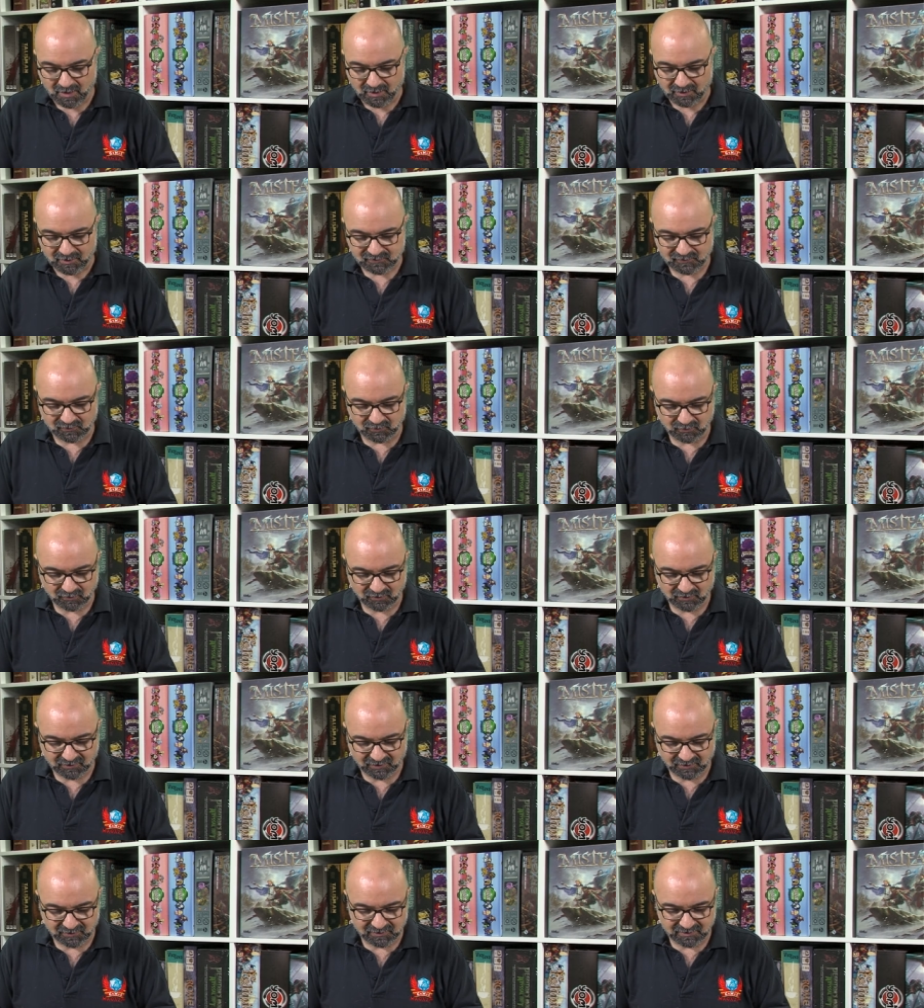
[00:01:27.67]

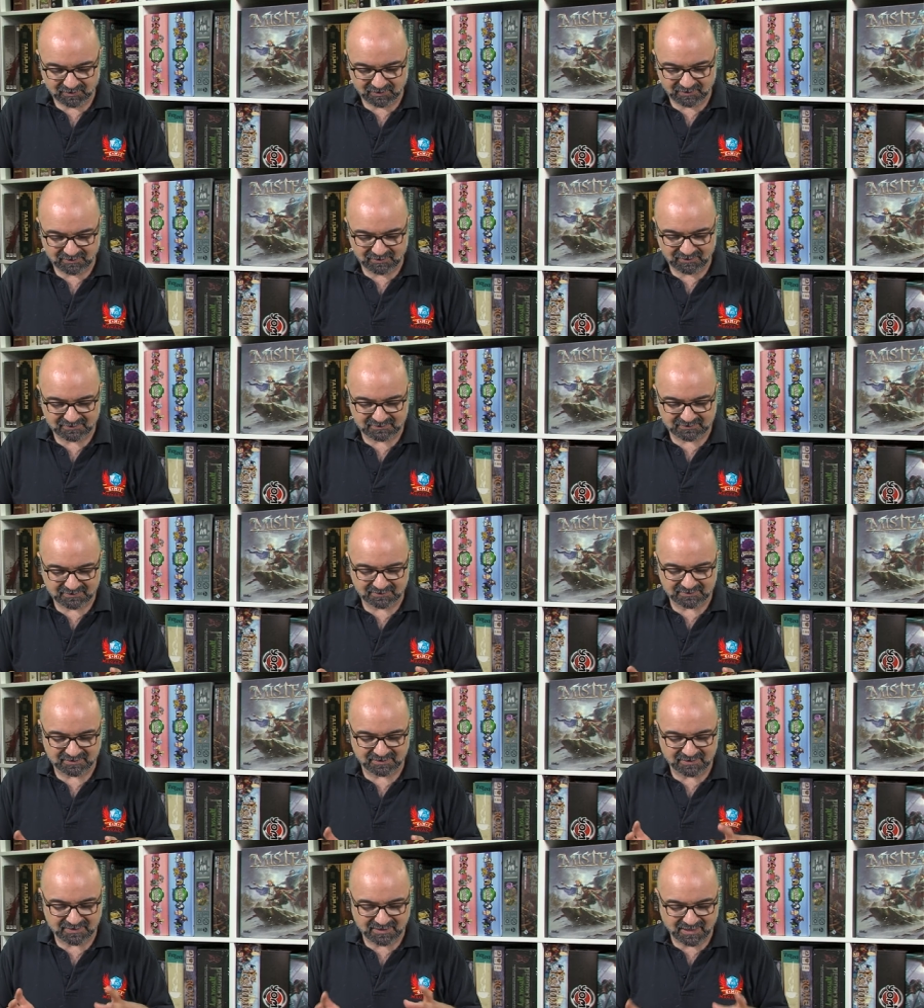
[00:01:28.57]
So uh, it's, it's
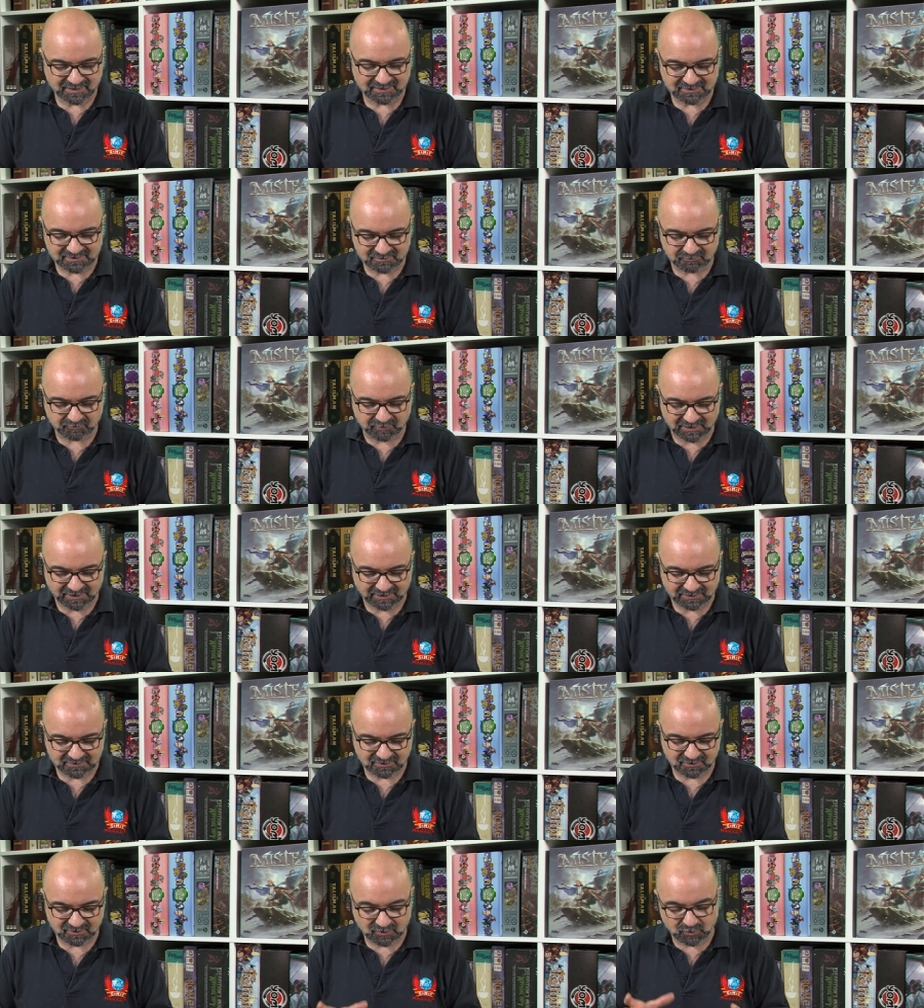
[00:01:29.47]
a nice
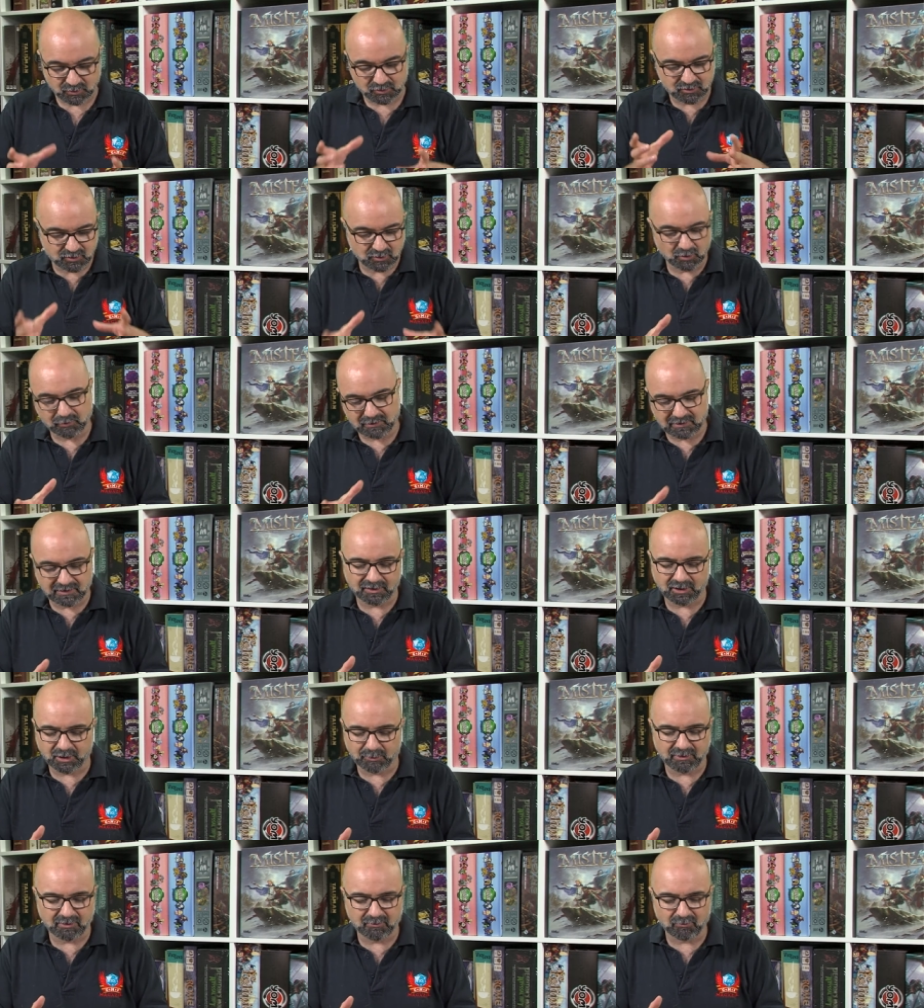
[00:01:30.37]
palette. It could do with a
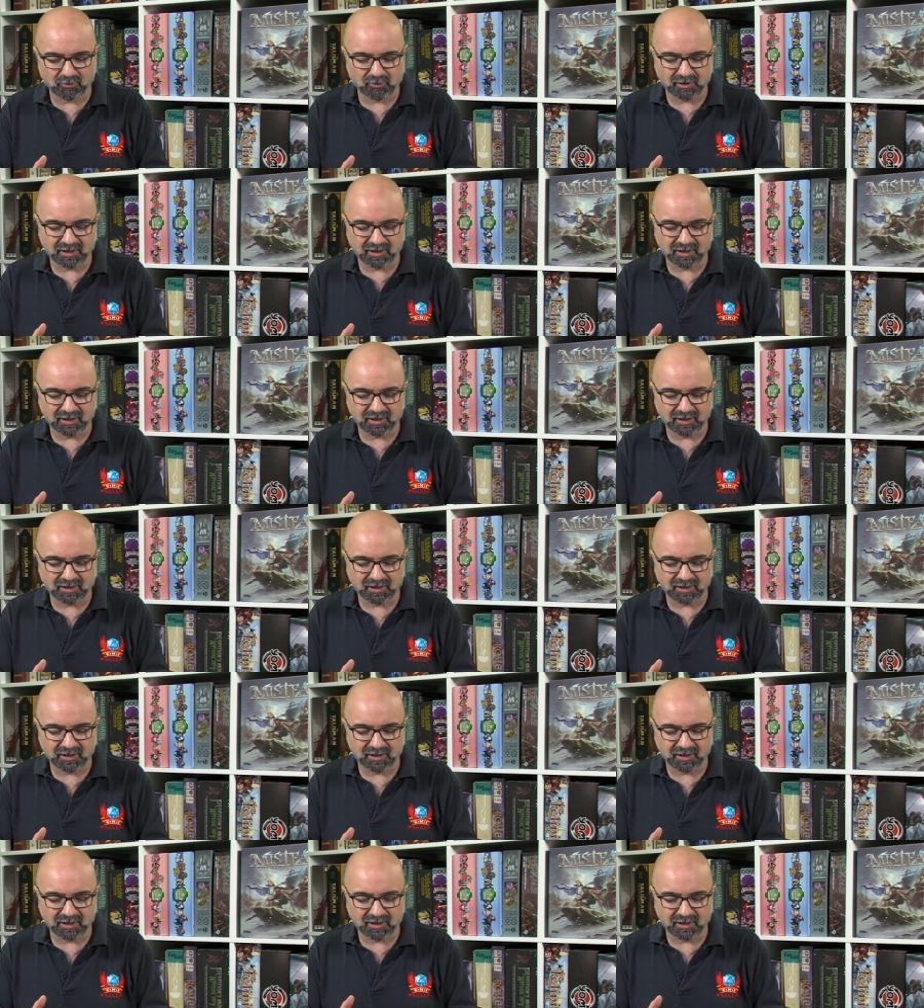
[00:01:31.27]
little bit more